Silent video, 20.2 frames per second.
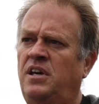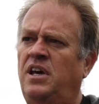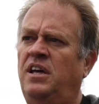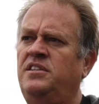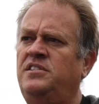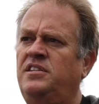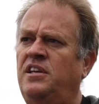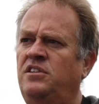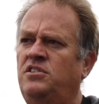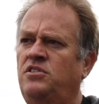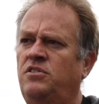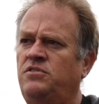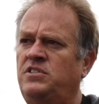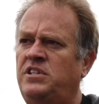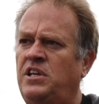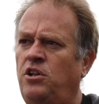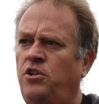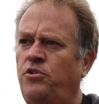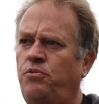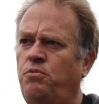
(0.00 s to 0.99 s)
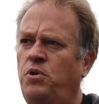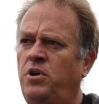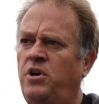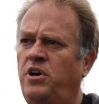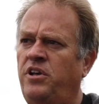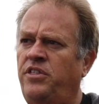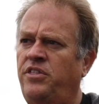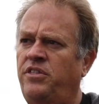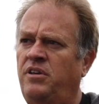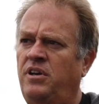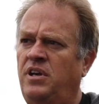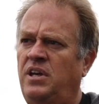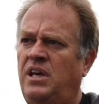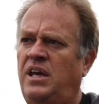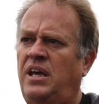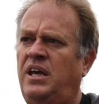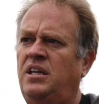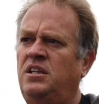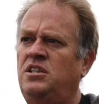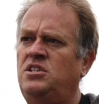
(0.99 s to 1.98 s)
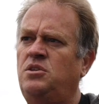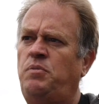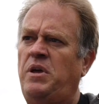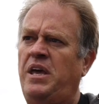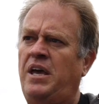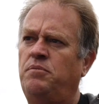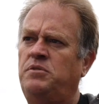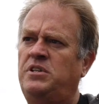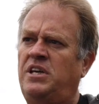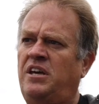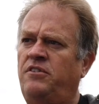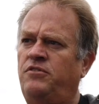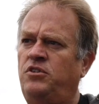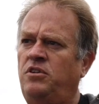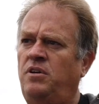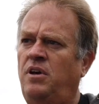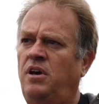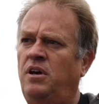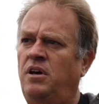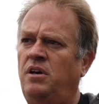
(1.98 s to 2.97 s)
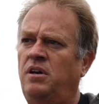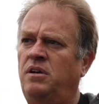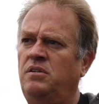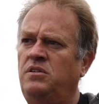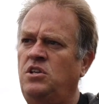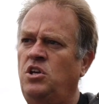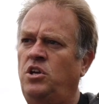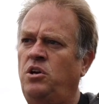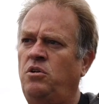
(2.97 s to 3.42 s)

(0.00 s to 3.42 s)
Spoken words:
and sense of self-worth, and to be able to have a